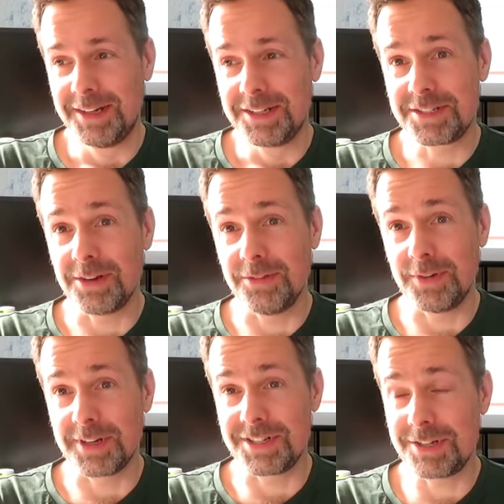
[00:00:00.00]
So if
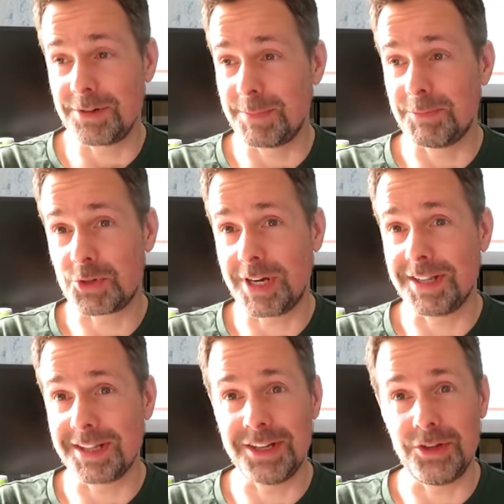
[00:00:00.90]
you're considering MIM
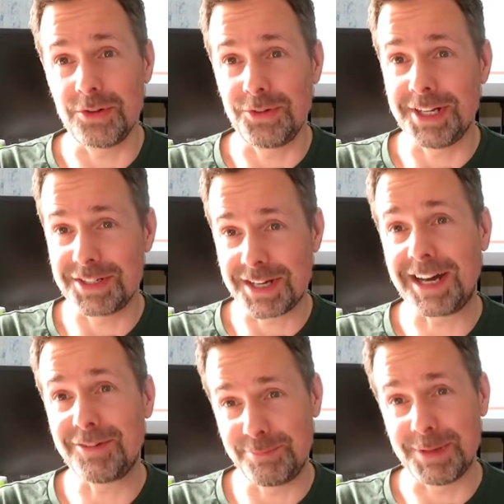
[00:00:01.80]
training, then you'll need to
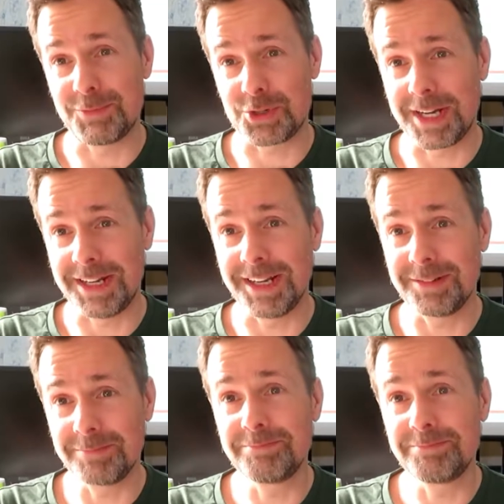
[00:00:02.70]
have MIM training.